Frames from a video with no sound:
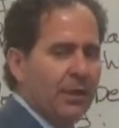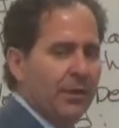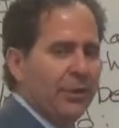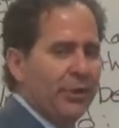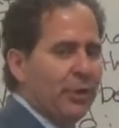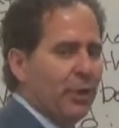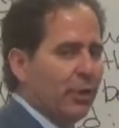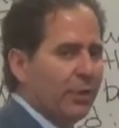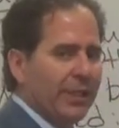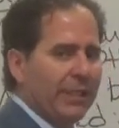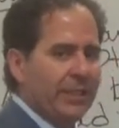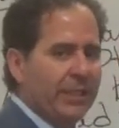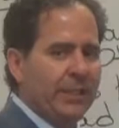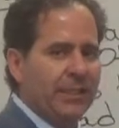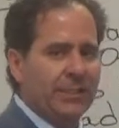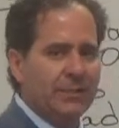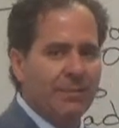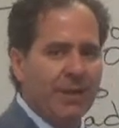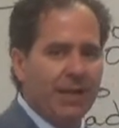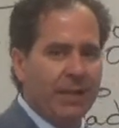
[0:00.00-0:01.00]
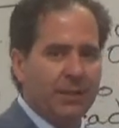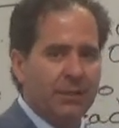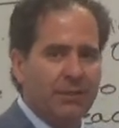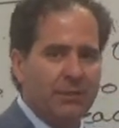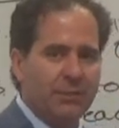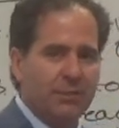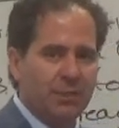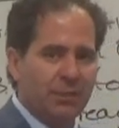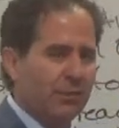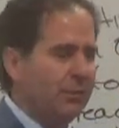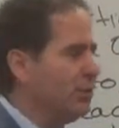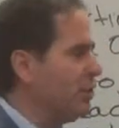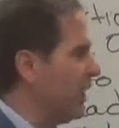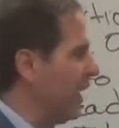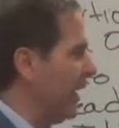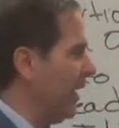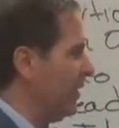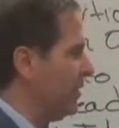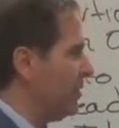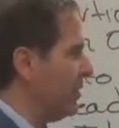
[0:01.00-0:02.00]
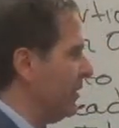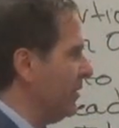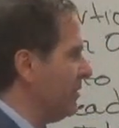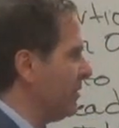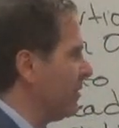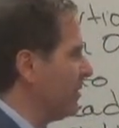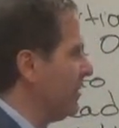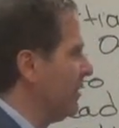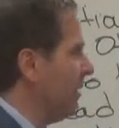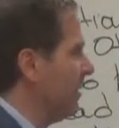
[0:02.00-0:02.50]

You only need to make 2 changes.